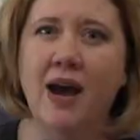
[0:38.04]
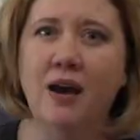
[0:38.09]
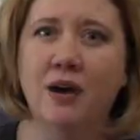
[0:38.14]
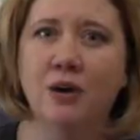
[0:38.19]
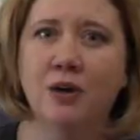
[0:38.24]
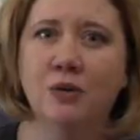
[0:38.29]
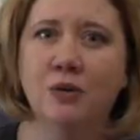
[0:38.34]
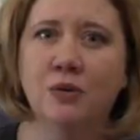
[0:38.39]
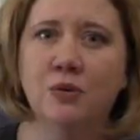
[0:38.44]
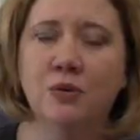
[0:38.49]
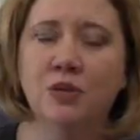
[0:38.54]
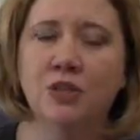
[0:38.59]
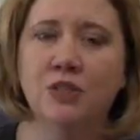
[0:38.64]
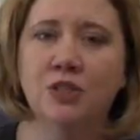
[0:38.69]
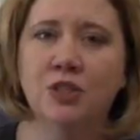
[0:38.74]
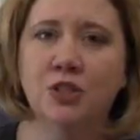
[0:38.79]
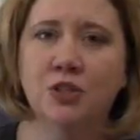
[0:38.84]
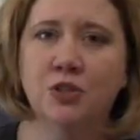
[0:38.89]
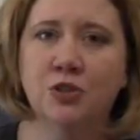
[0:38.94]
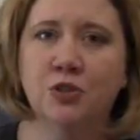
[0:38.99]
how
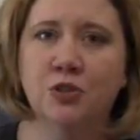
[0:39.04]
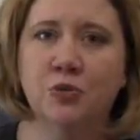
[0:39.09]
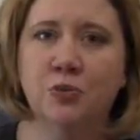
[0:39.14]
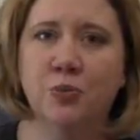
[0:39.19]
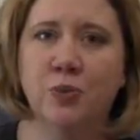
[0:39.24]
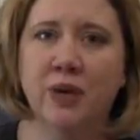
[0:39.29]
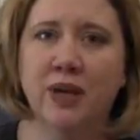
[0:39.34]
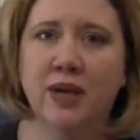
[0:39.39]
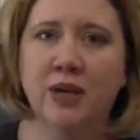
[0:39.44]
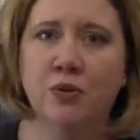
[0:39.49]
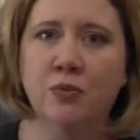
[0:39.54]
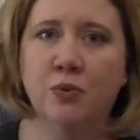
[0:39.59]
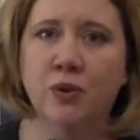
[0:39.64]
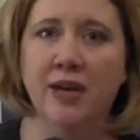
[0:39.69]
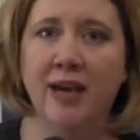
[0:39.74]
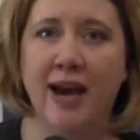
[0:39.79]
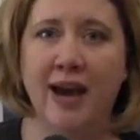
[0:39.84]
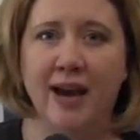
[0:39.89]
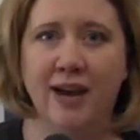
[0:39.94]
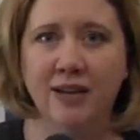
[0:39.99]
do we
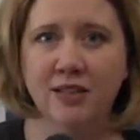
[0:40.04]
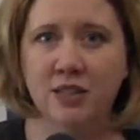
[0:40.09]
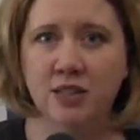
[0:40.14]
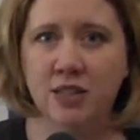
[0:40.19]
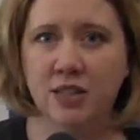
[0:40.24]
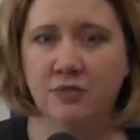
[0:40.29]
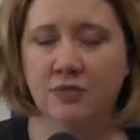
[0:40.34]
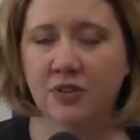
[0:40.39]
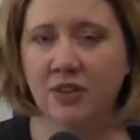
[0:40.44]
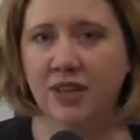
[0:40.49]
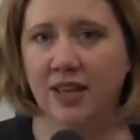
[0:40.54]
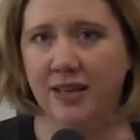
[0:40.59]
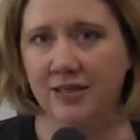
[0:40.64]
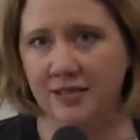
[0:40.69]
react to different